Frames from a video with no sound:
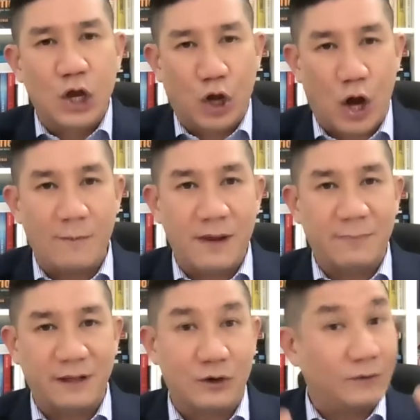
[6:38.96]
comment
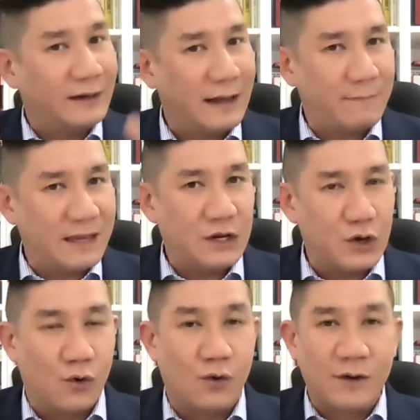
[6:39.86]
below. Let me
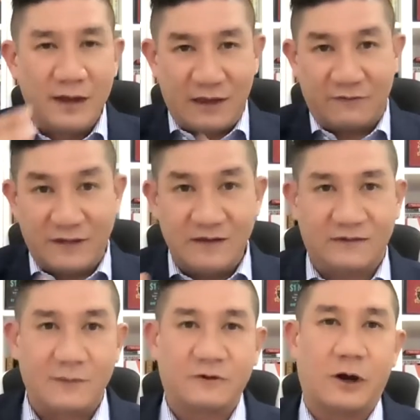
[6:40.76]
know if these
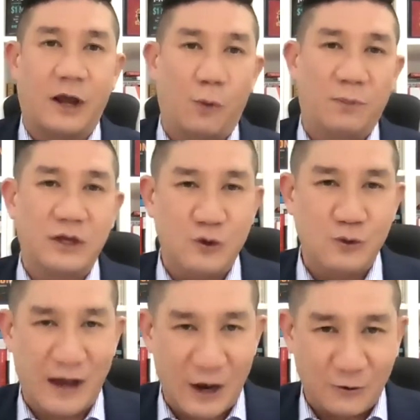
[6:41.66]
tips are helping
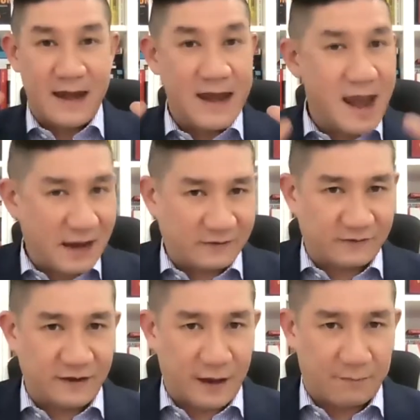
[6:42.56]
you out. Next
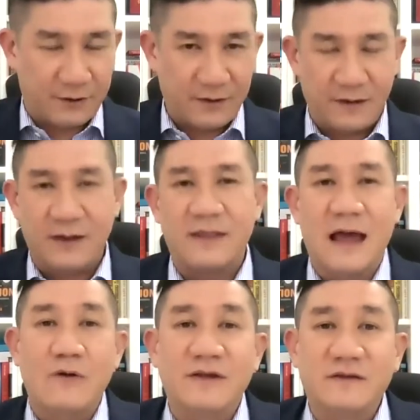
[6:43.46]
tip.
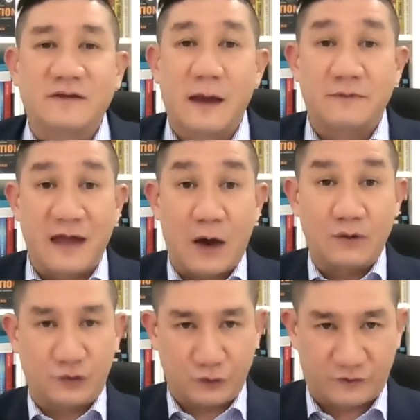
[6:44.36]
Now this comes
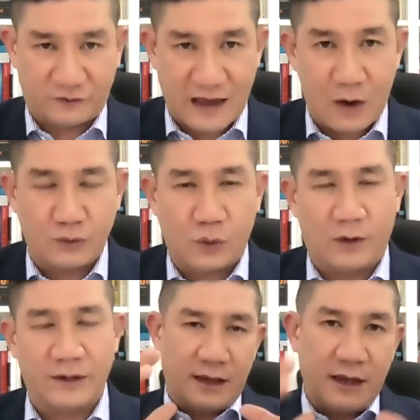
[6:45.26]
down to sound
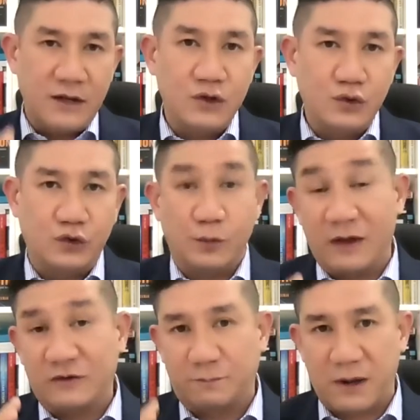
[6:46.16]
quality. In YouTube,
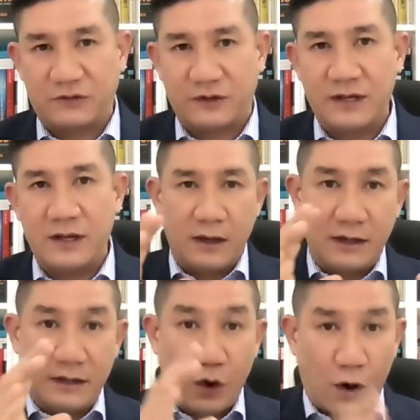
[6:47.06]
especially in
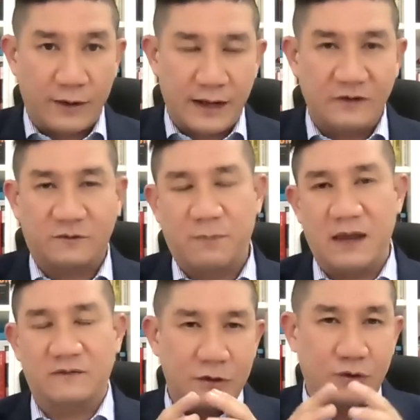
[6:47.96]
the online
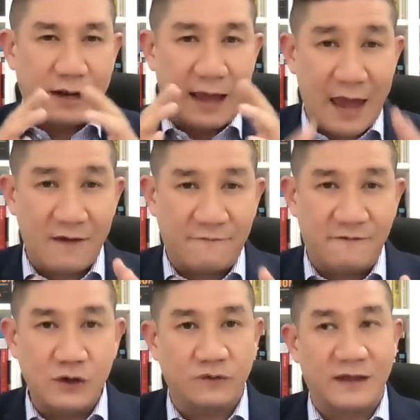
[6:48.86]
space, you can have
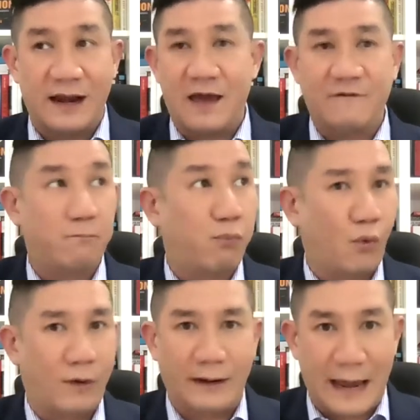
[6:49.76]
videos that have
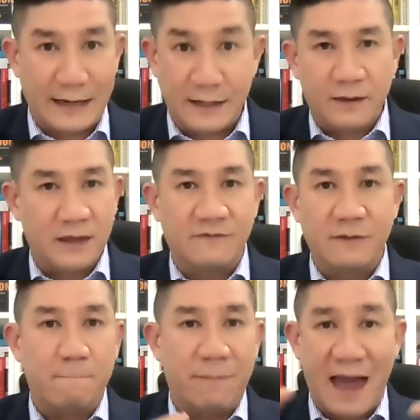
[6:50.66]
poor lighting,
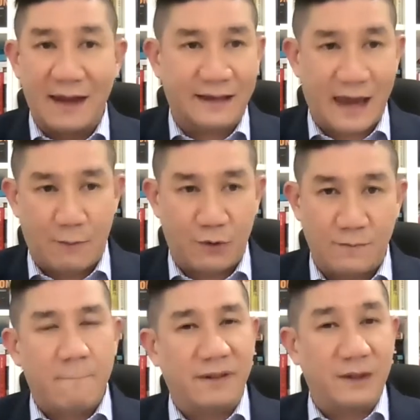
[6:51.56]
even bad camera,
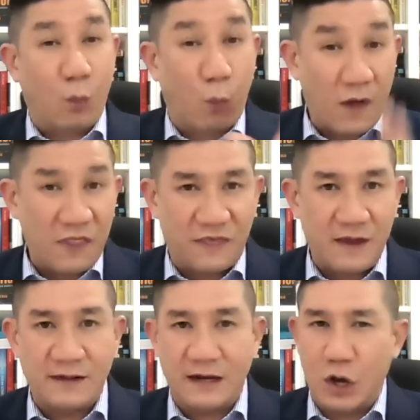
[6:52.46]
but the one
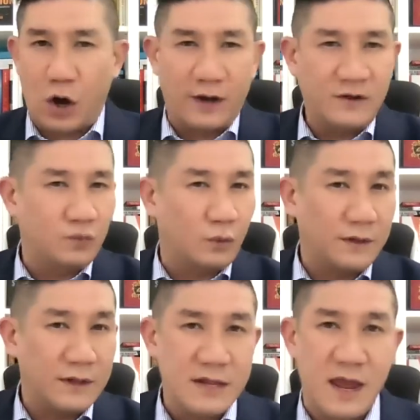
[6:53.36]
thing that the audience will
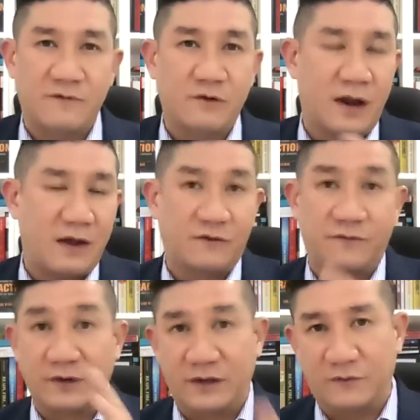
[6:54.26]
never ever
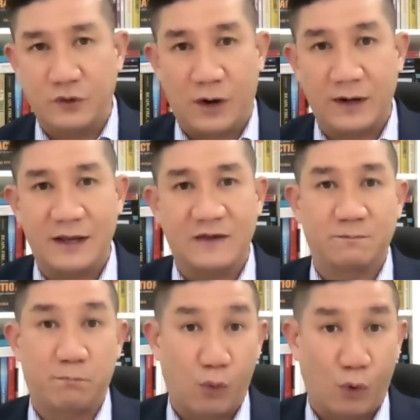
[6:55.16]
forgive you on is
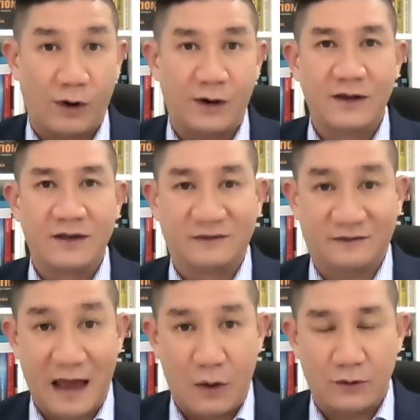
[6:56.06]
poor
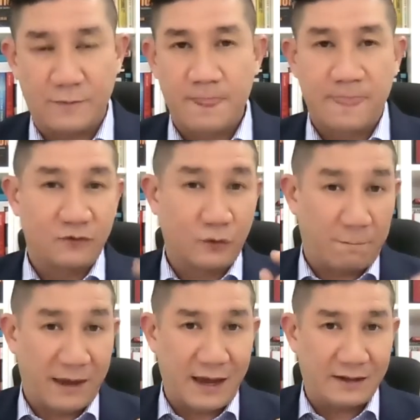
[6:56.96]
sound. So
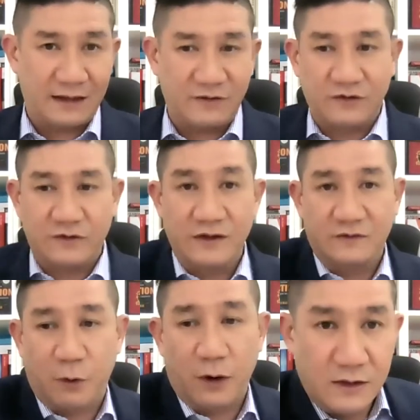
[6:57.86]
pay attention to this
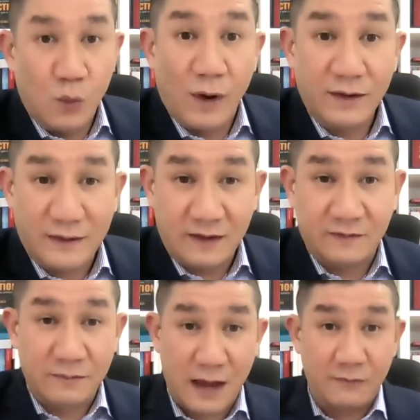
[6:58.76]
part. You want to take
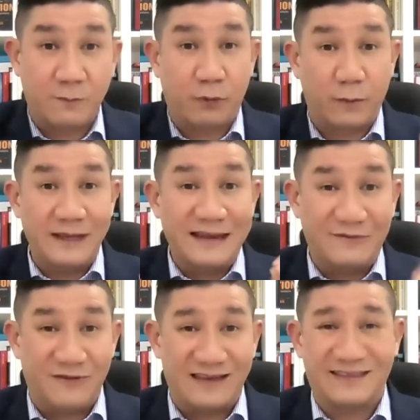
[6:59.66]
some time to probably
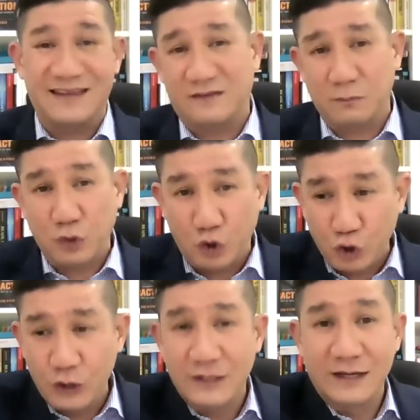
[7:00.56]
invest in some
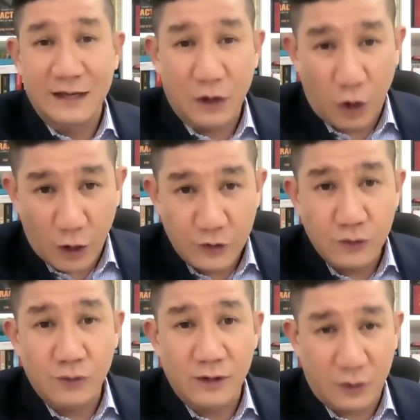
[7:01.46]
good
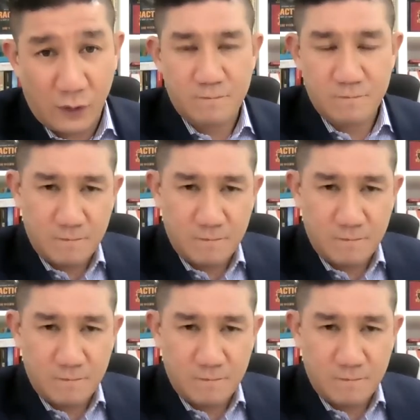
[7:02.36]
audio equipment.